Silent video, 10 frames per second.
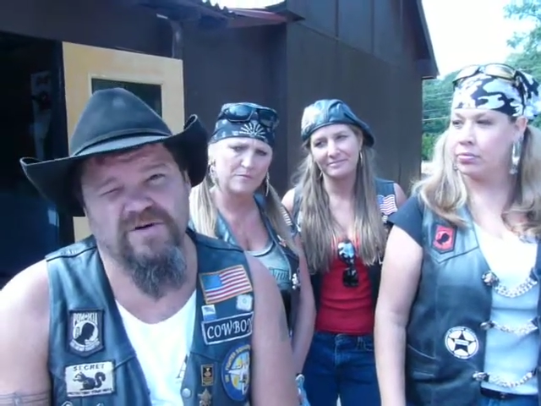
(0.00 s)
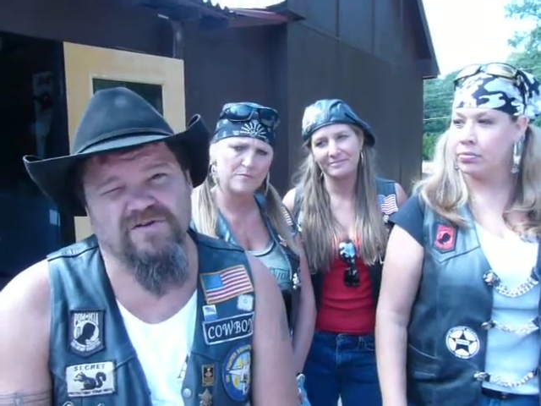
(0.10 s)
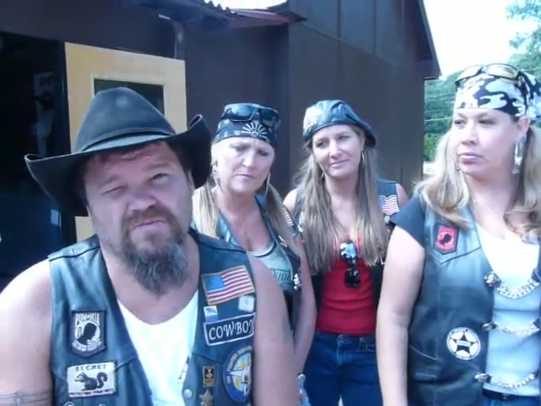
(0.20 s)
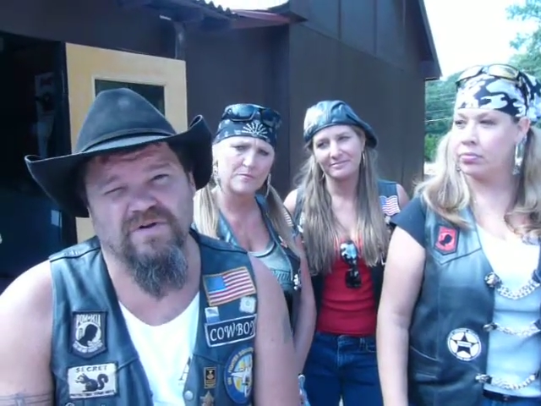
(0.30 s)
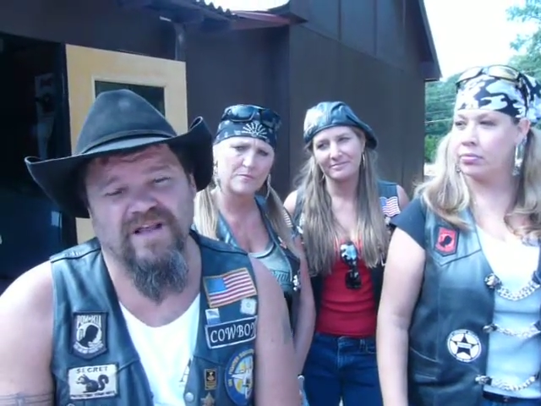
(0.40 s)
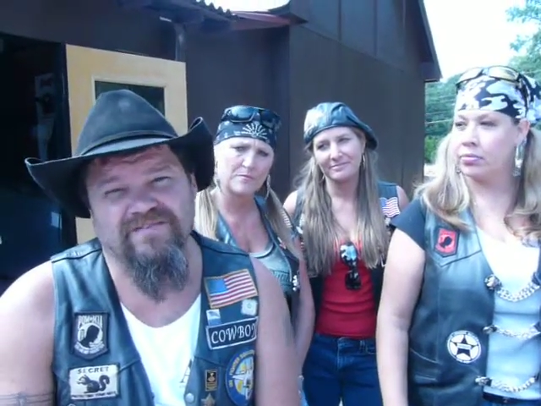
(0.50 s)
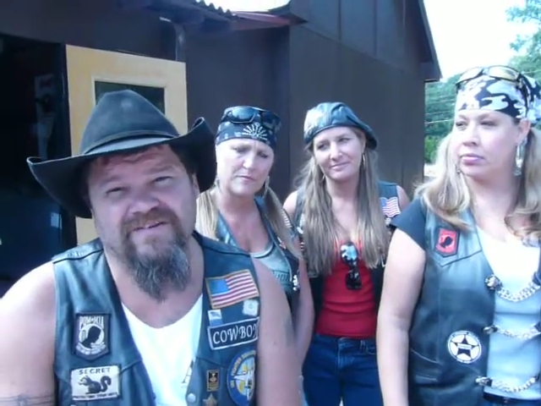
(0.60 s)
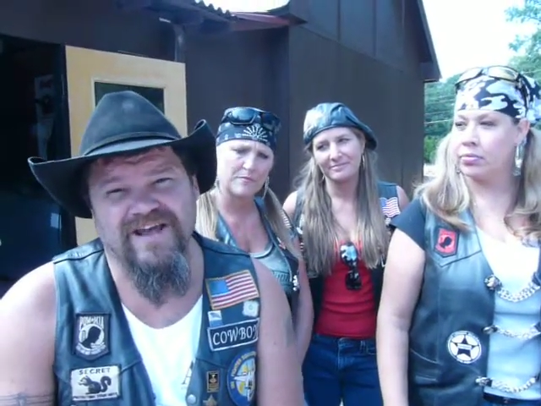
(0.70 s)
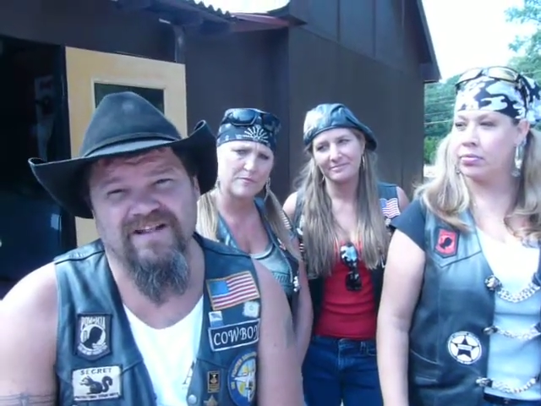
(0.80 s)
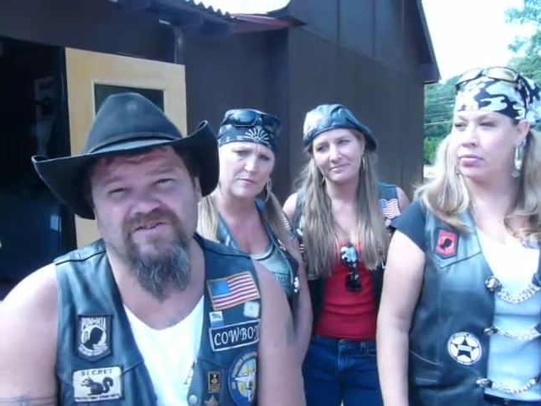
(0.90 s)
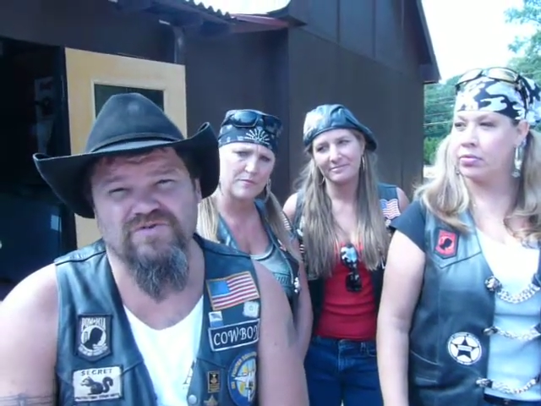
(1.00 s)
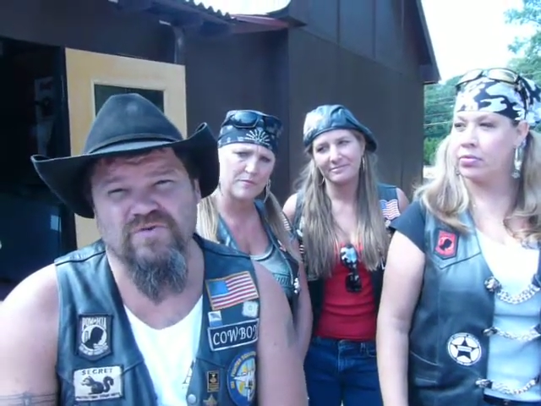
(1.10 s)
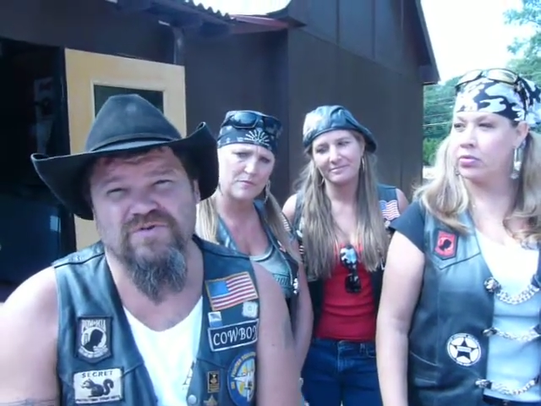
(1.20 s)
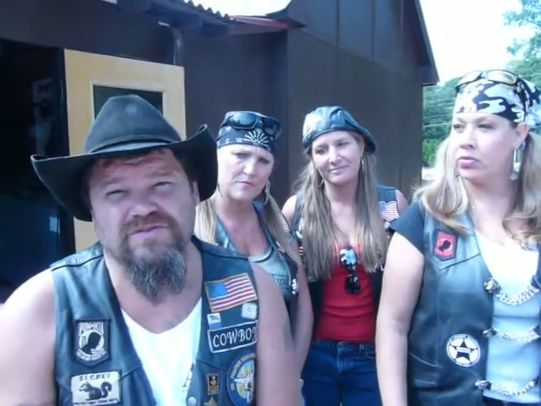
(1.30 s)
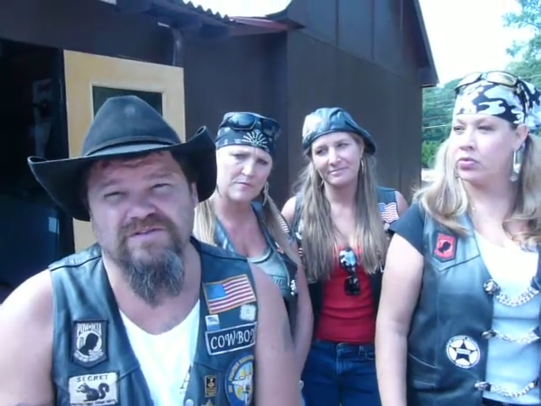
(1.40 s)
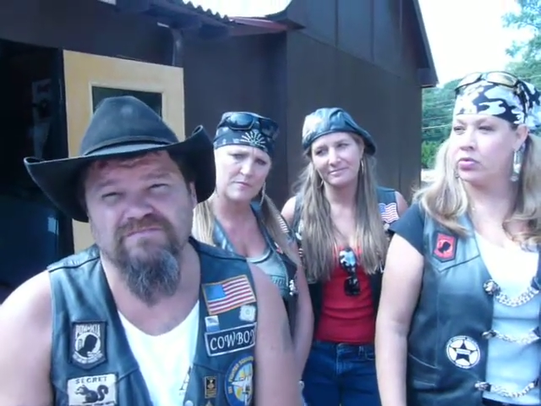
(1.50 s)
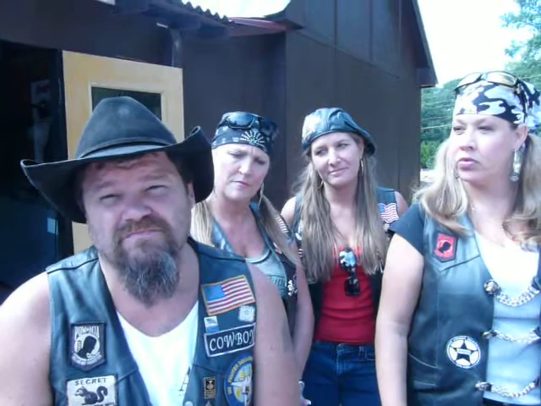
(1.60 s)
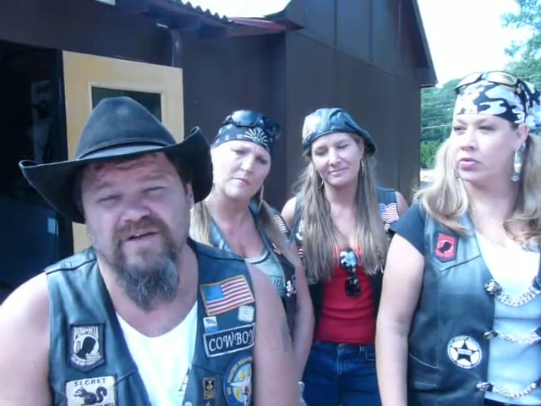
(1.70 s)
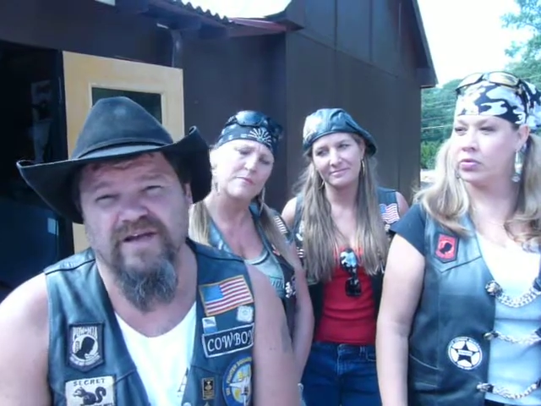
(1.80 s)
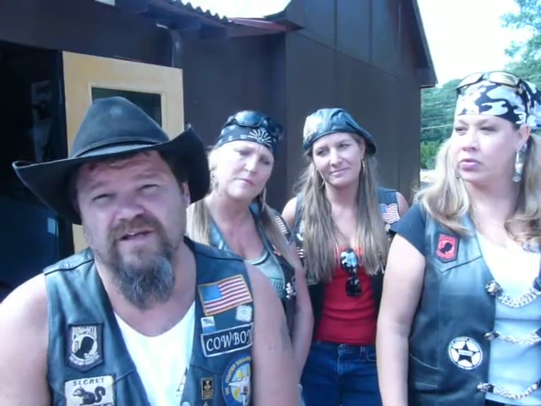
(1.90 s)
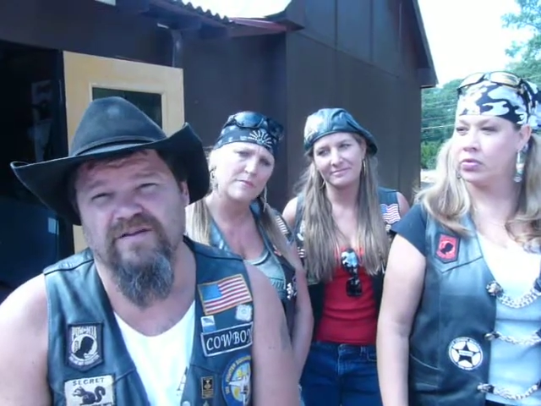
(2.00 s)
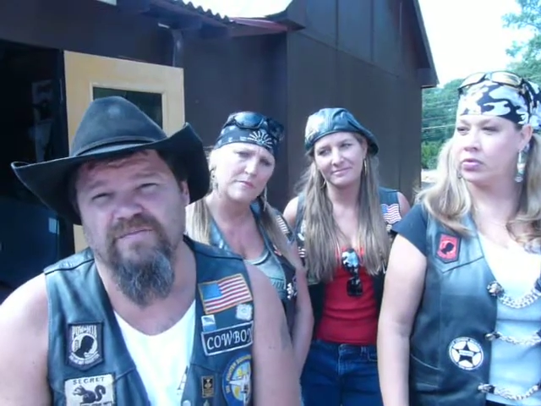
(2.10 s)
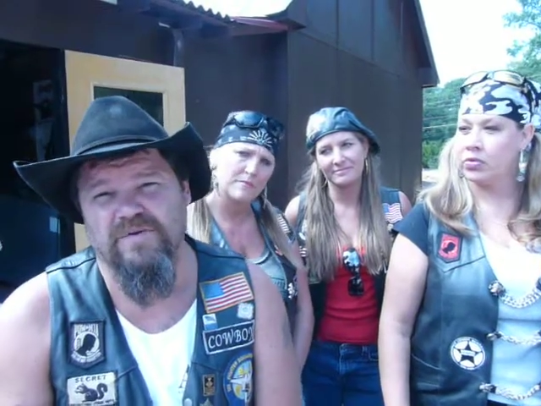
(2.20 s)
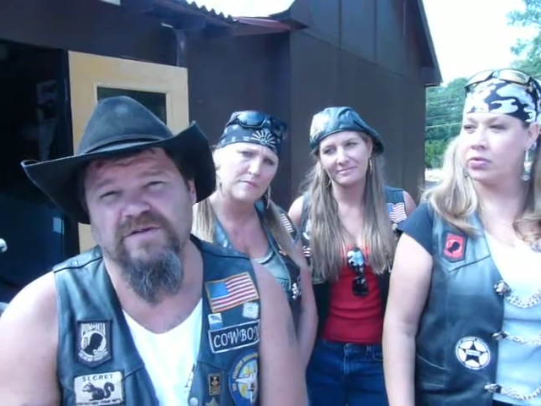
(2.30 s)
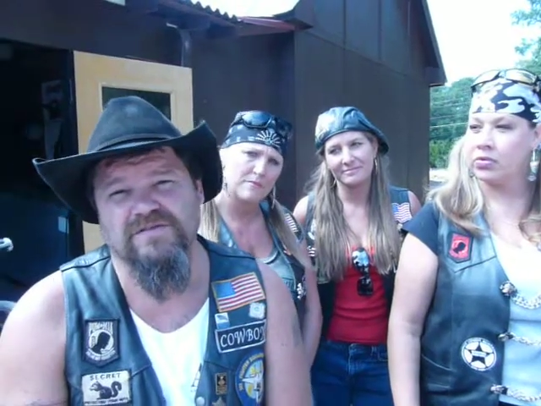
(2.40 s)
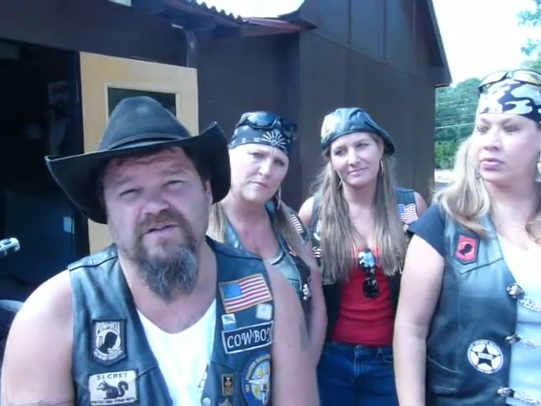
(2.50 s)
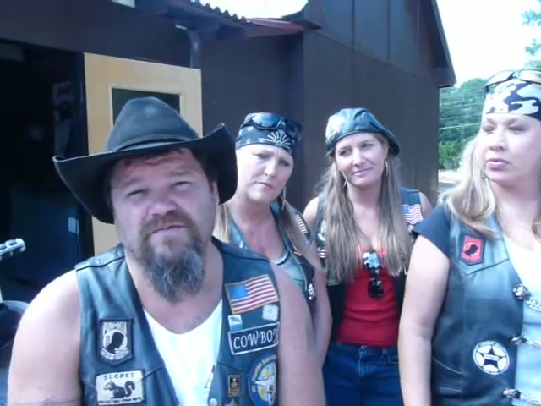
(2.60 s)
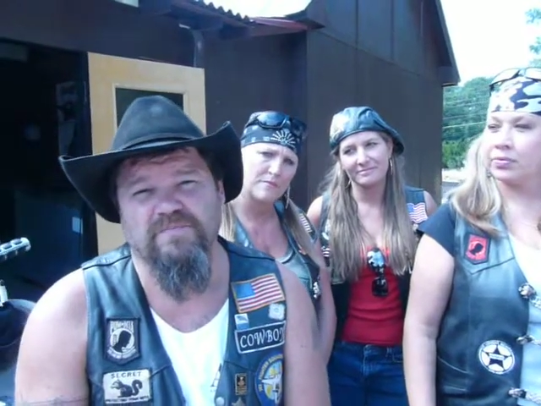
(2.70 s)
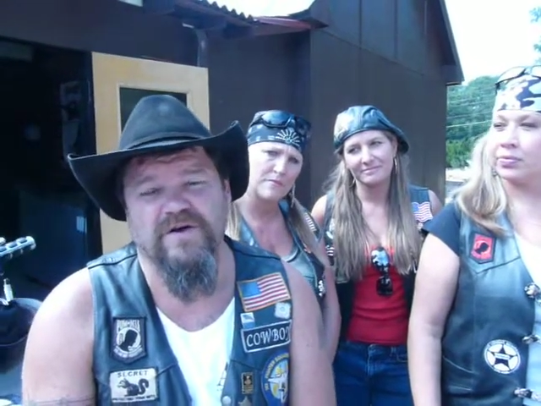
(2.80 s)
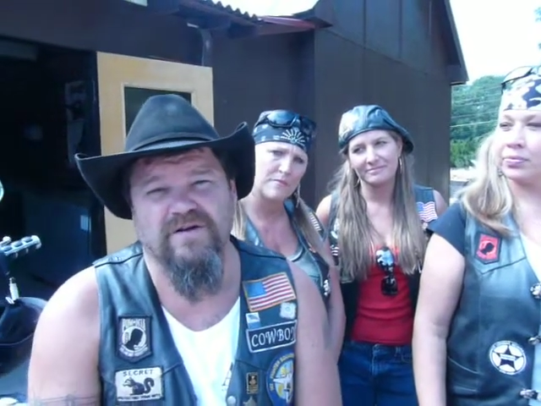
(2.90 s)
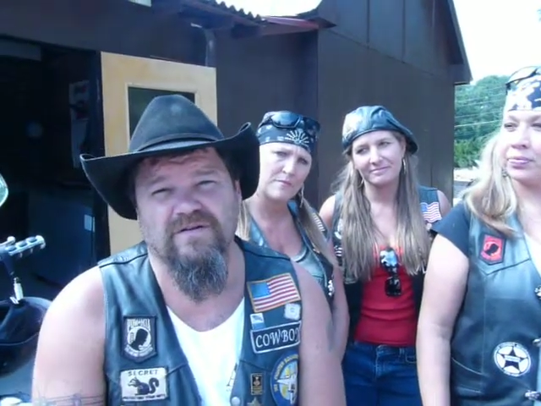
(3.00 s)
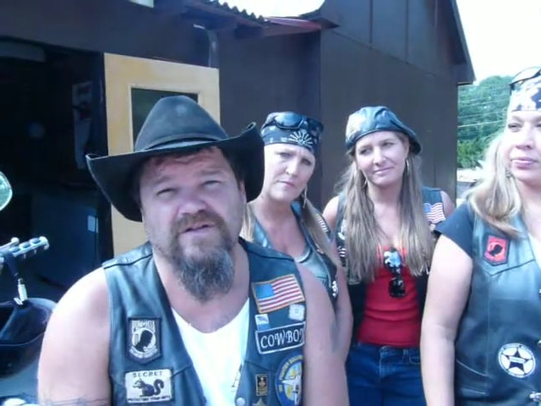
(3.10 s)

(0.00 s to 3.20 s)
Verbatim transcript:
Speaker 1: Post 111, Dallas, Georgia, and the president of American